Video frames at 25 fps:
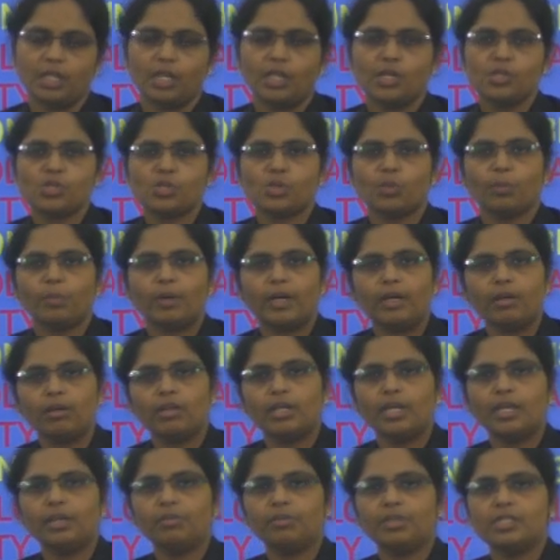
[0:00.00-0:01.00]
So
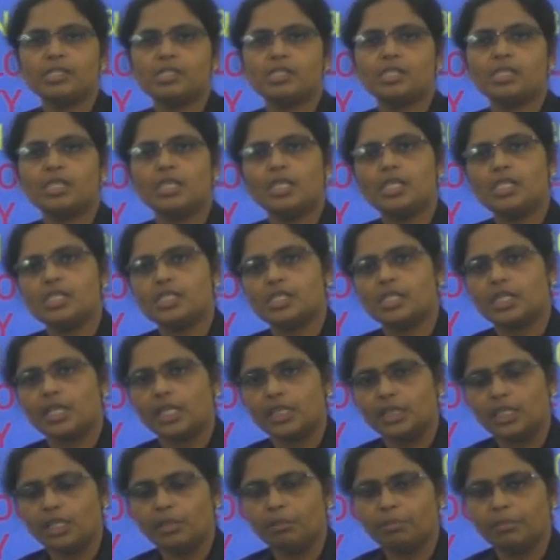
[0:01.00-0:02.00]
biodiversity is
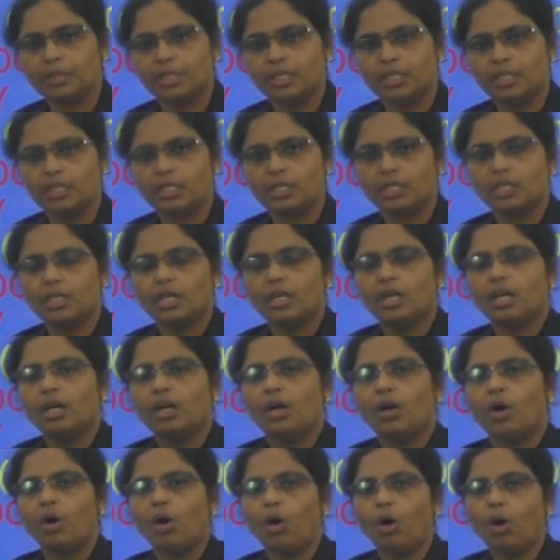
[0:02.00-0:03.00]
nothing but
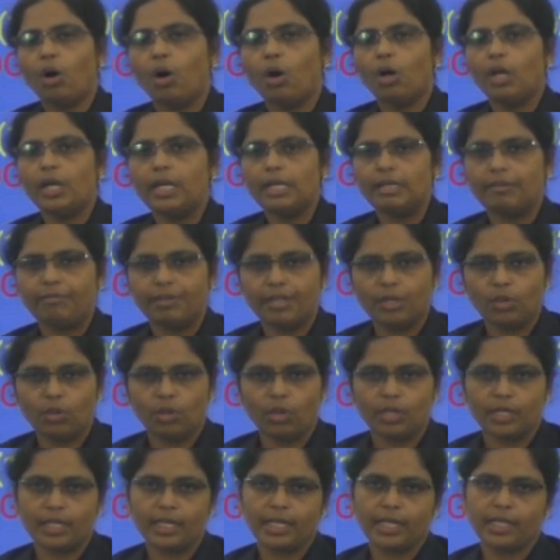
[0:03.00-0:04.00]
all living
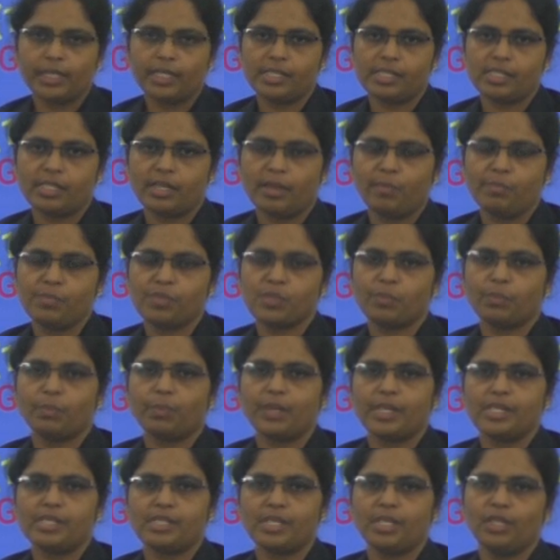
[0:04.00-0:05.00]
organisms
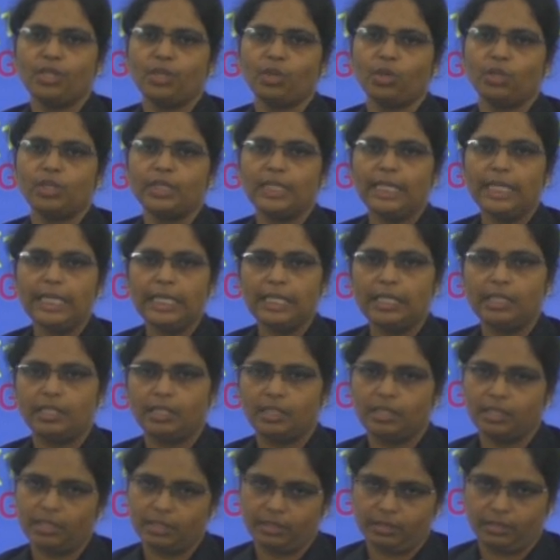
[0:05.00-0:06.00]
present on the
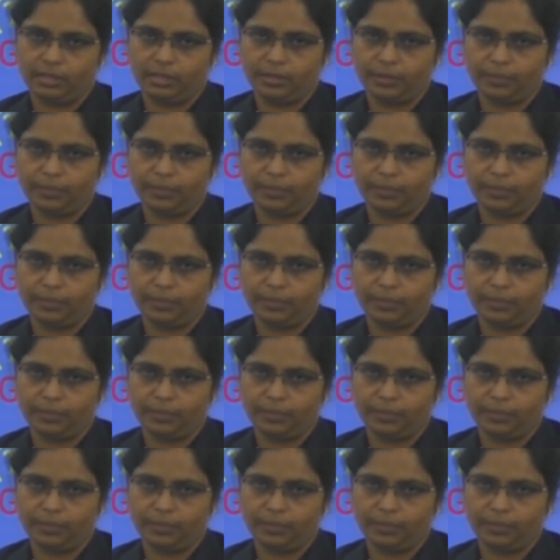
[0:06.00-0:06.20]
earth.